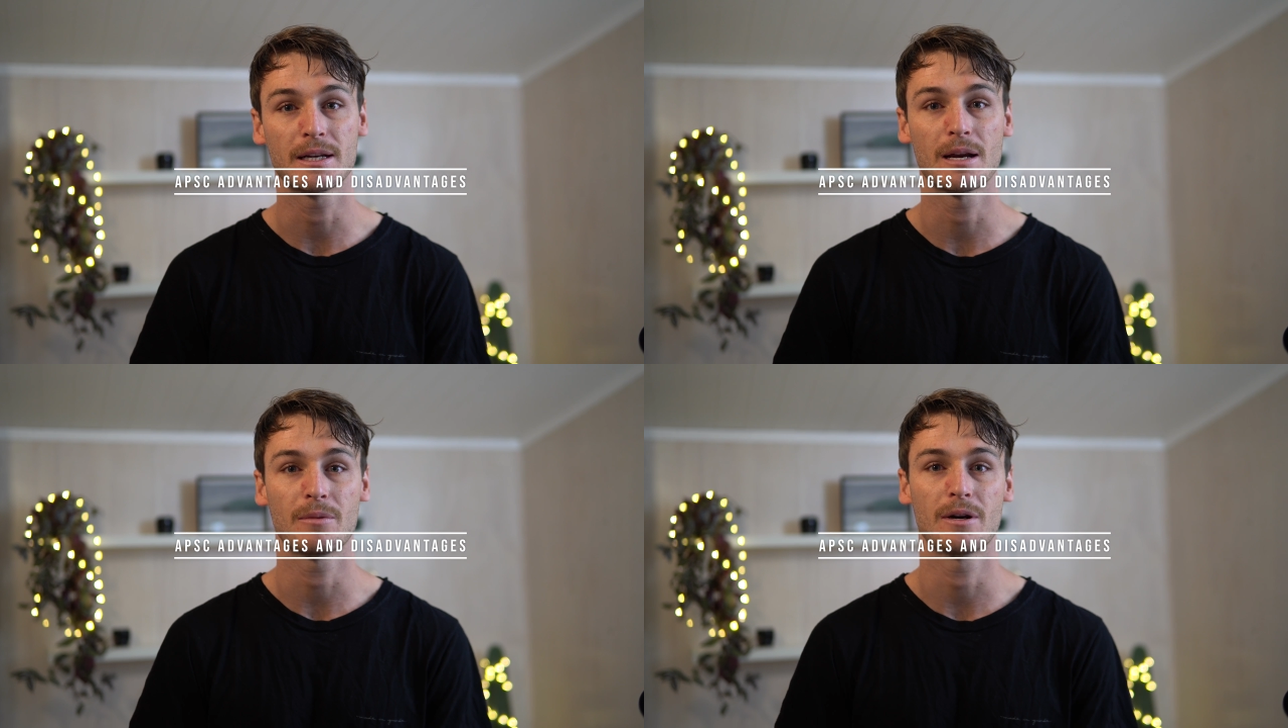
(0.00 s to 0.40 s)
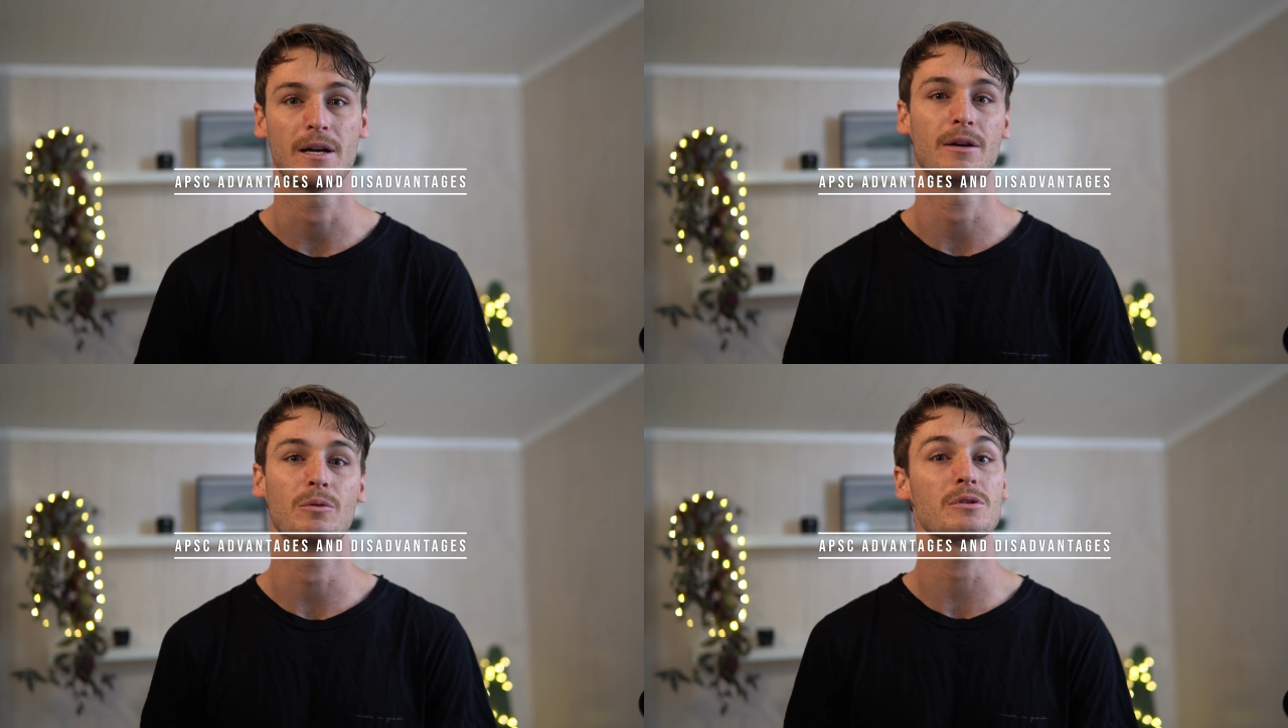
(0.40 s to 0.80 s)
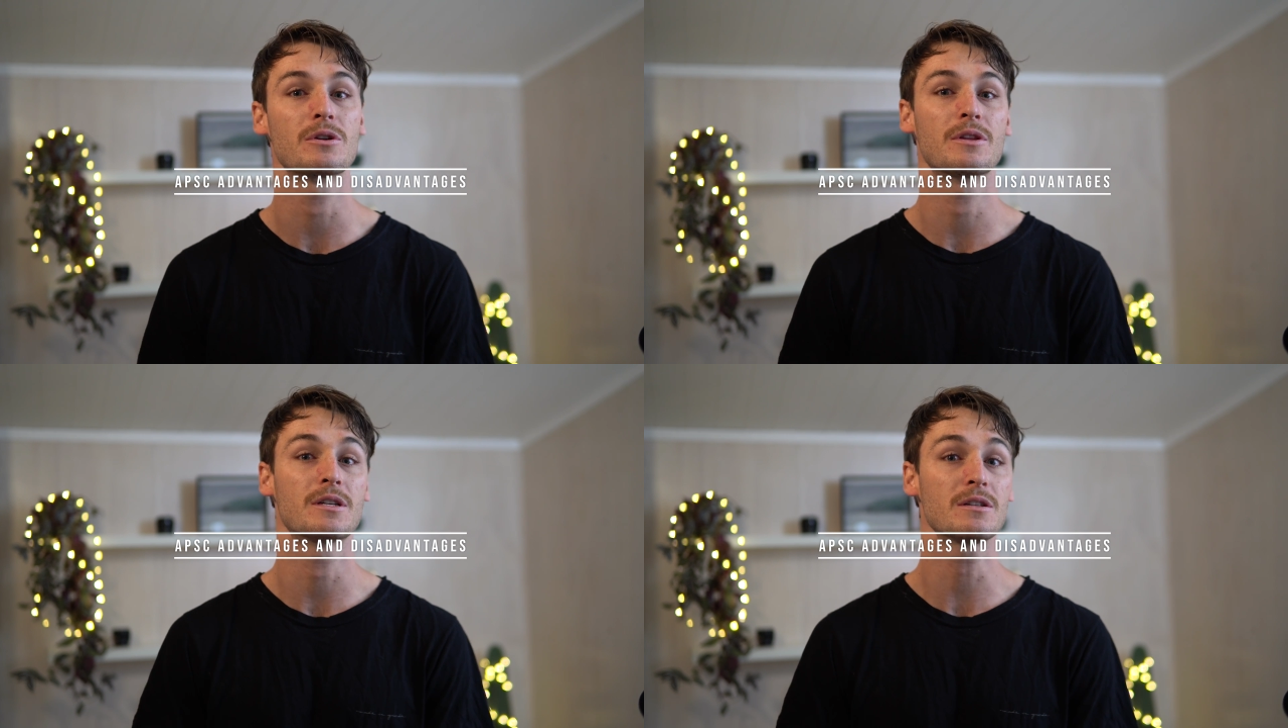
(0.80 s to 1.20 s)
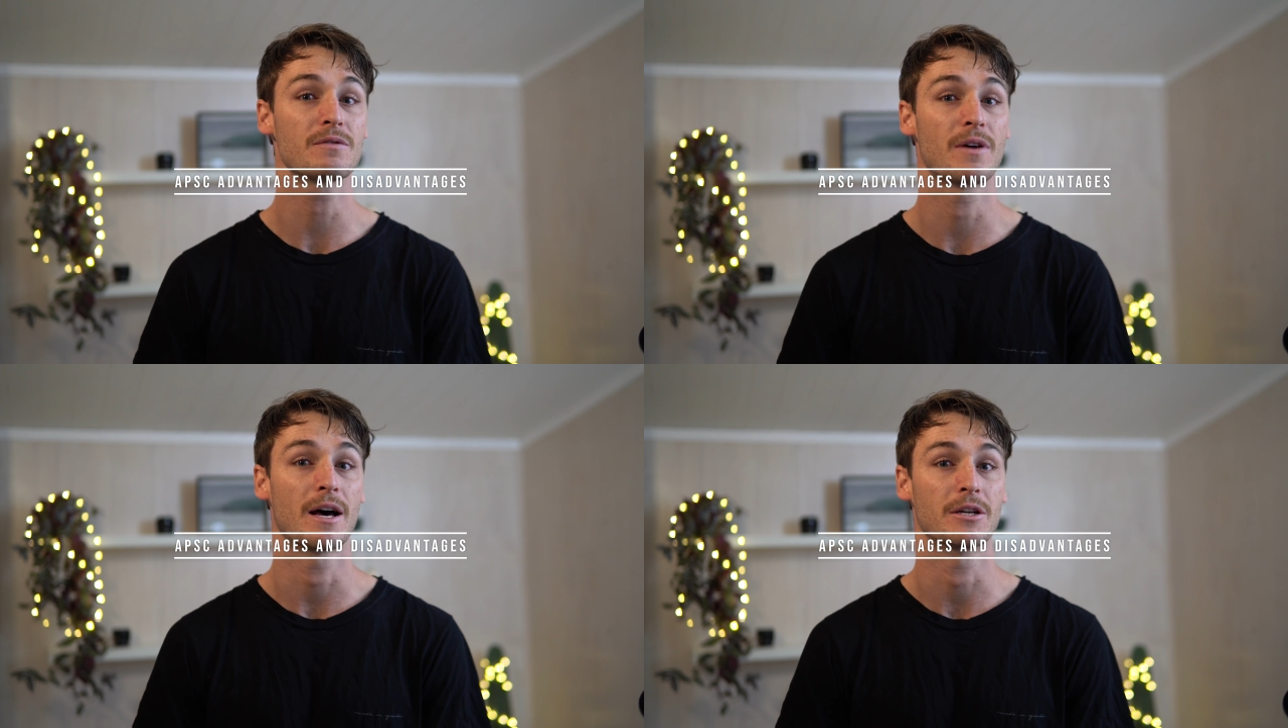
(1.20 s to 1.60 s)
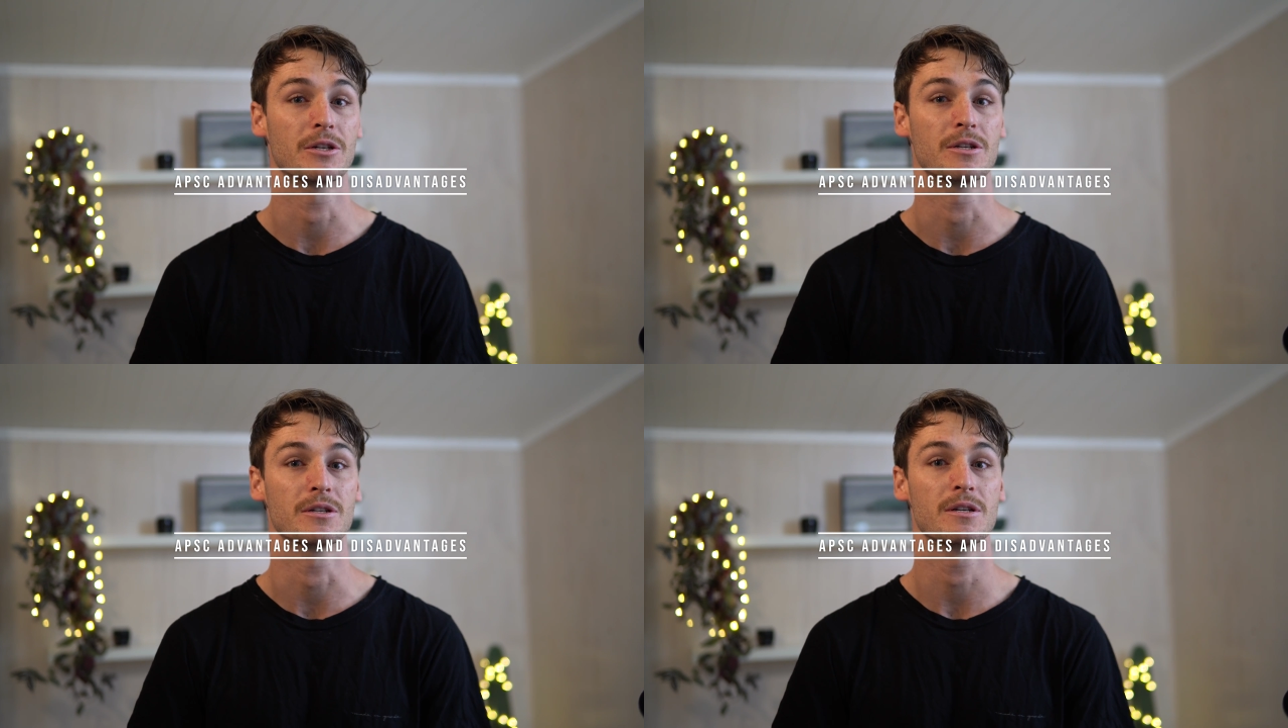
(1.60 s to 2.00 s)
camera and also the
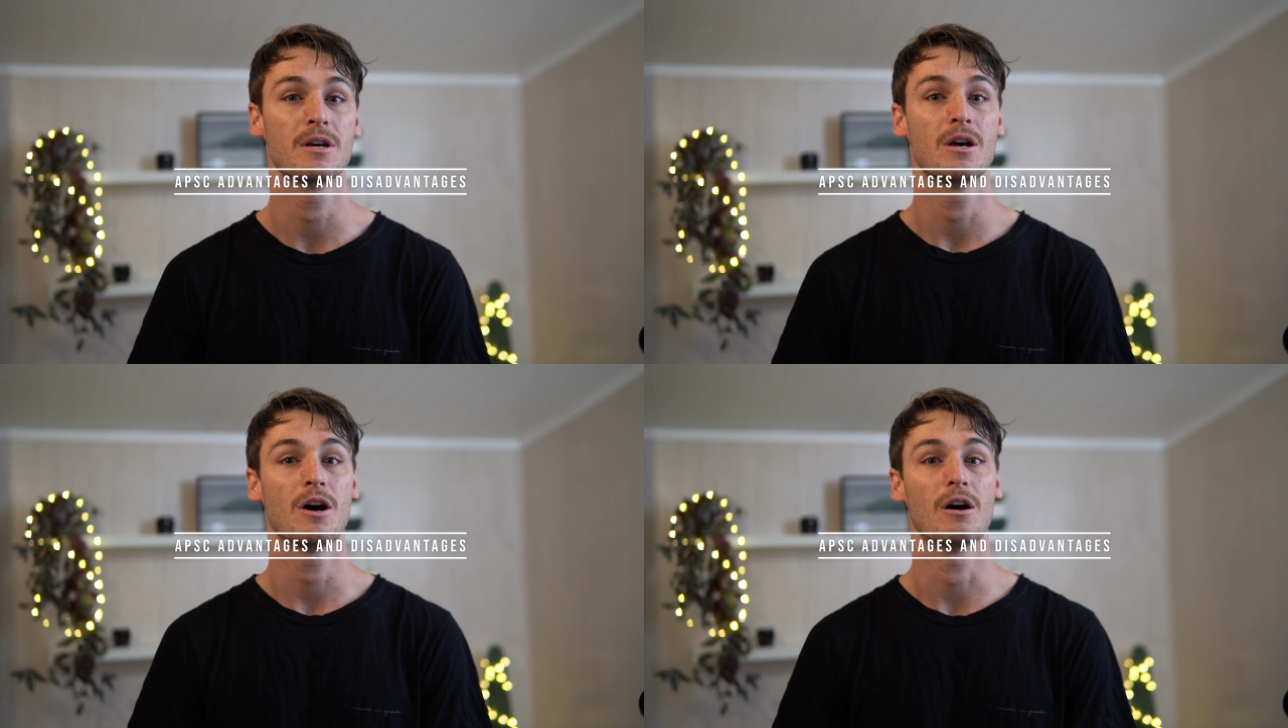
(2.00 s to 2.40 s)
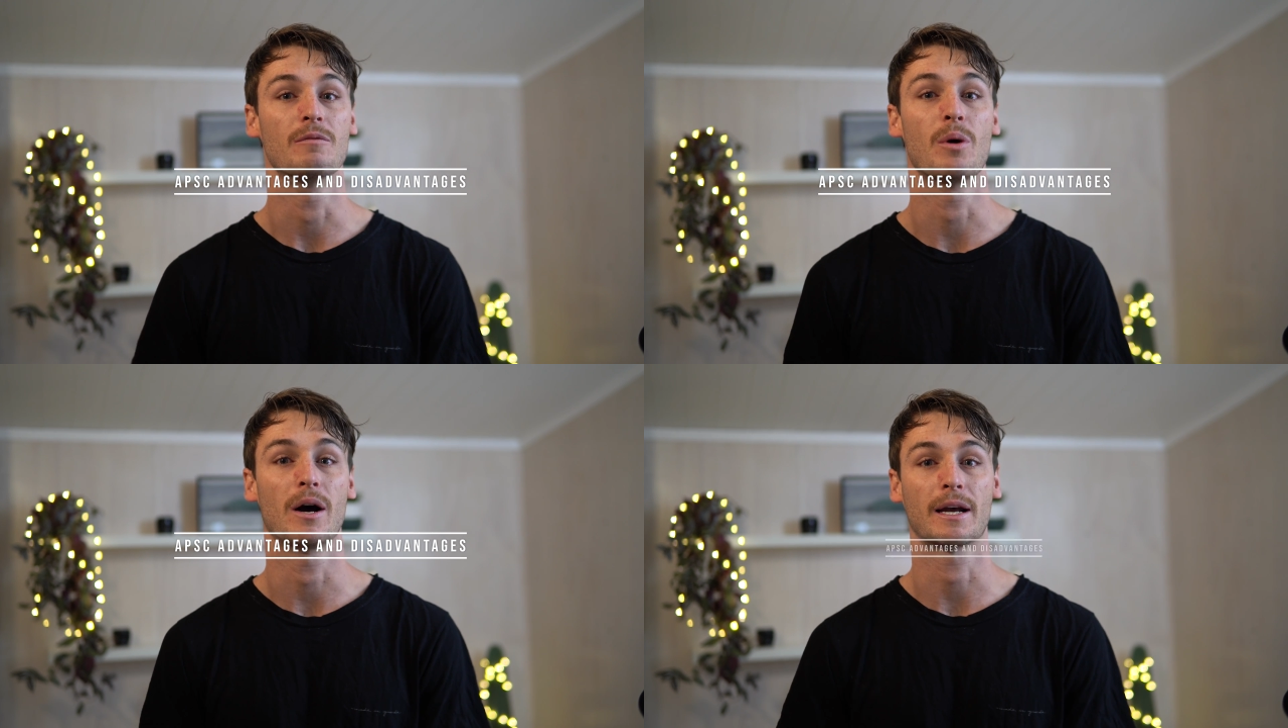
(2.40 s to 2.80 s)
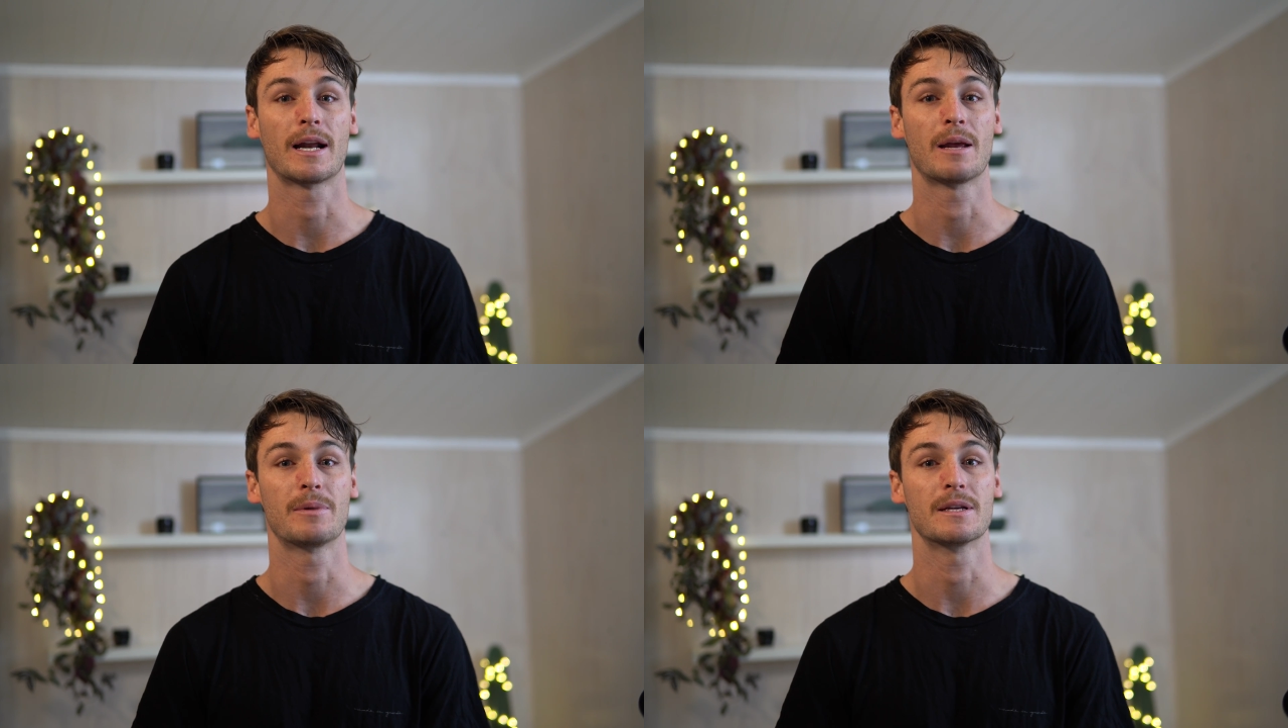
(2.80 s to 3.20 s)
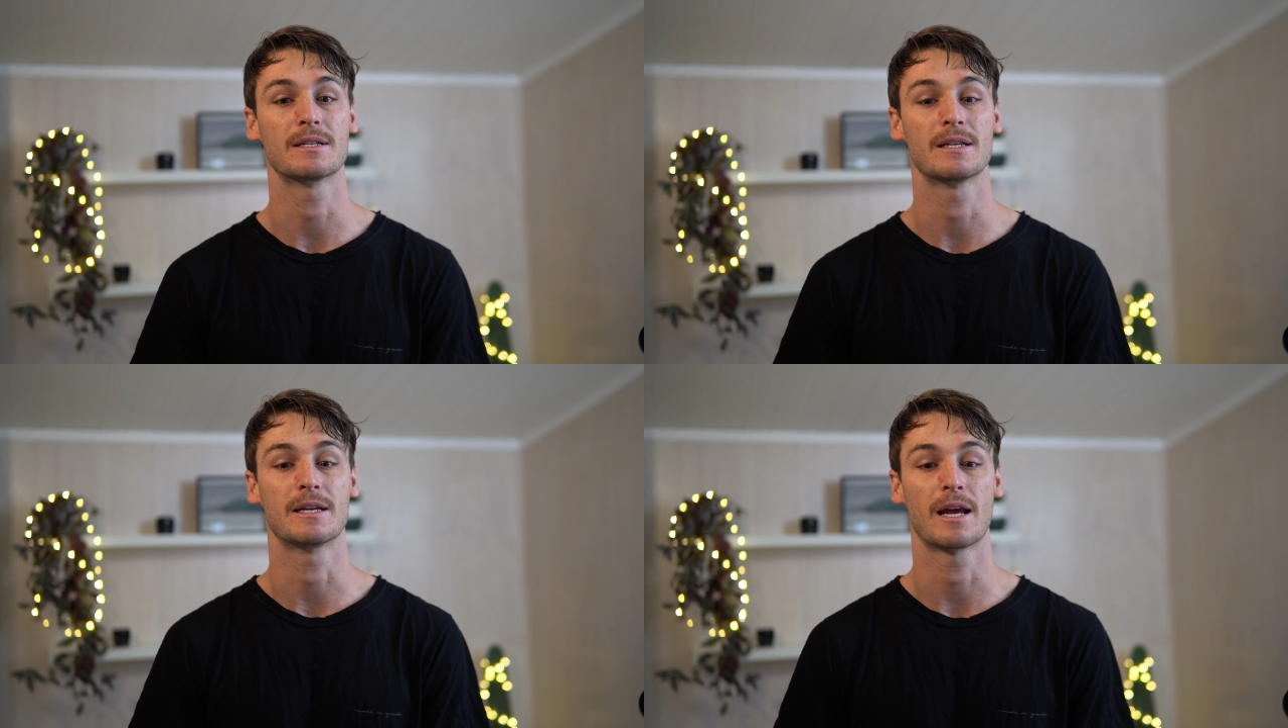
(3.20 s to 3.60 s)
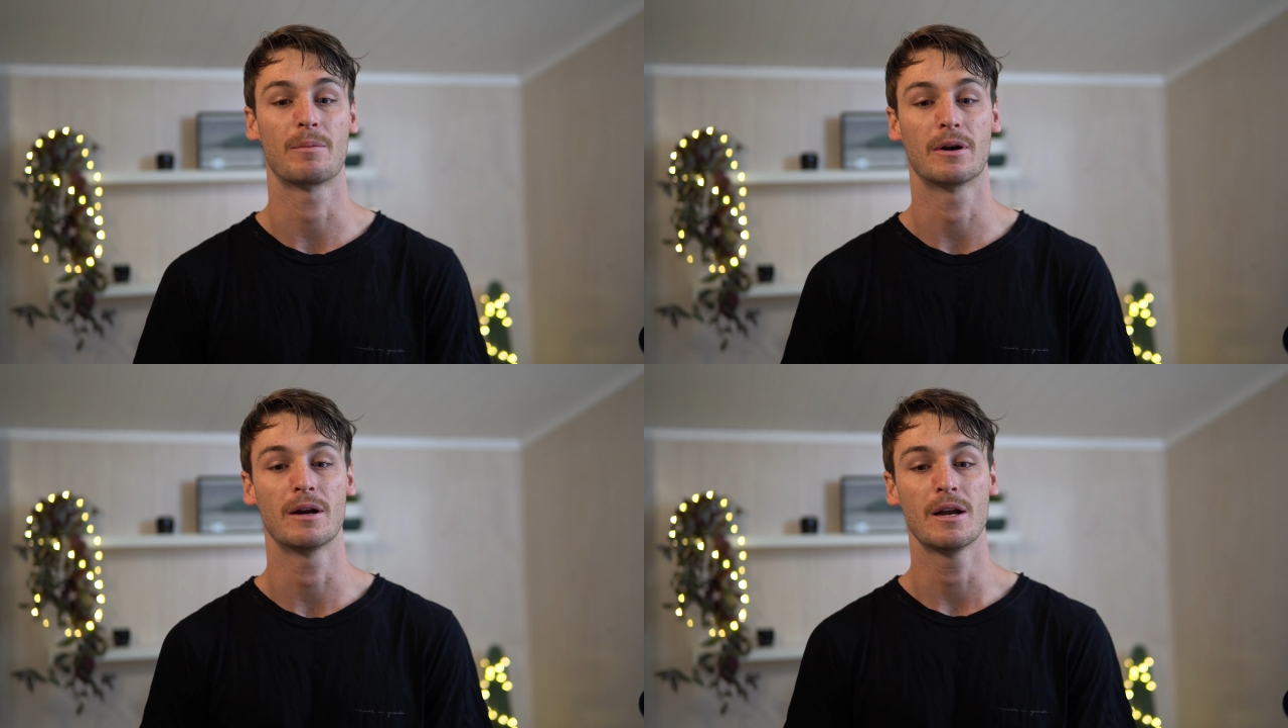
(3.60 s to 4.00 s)
disadvantages of buying an APS-C
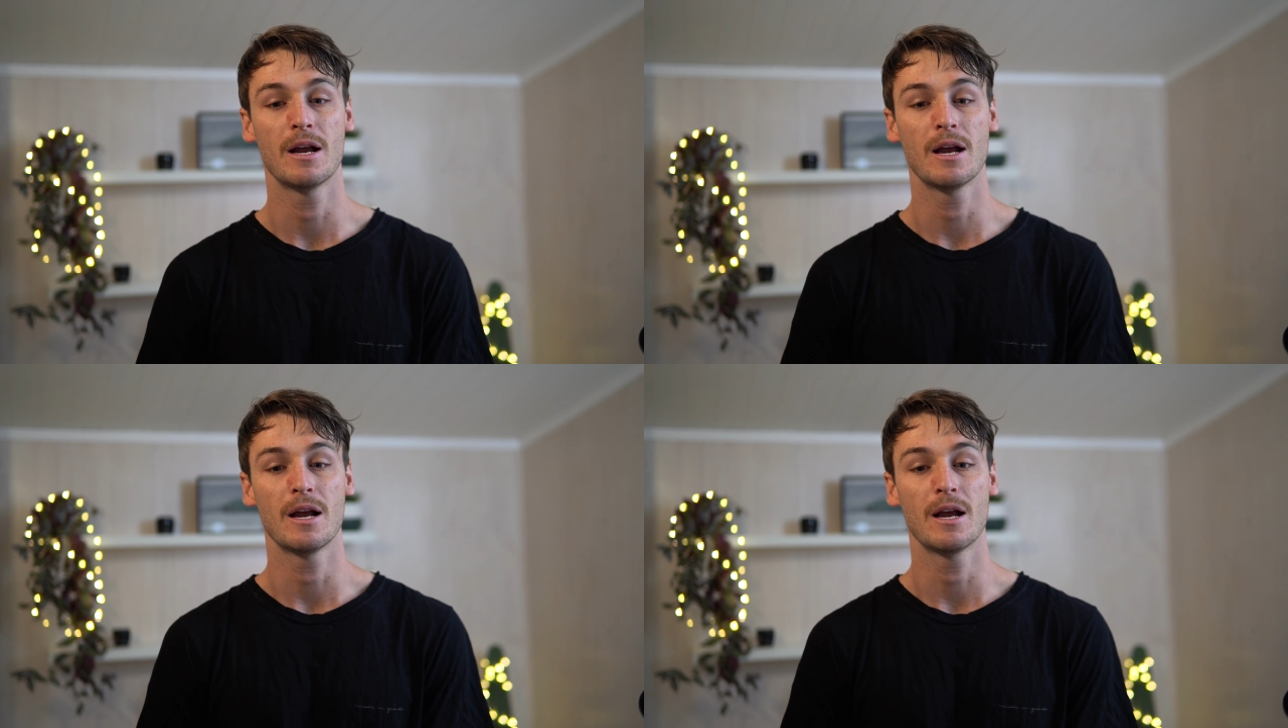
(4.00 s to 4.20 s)
camera.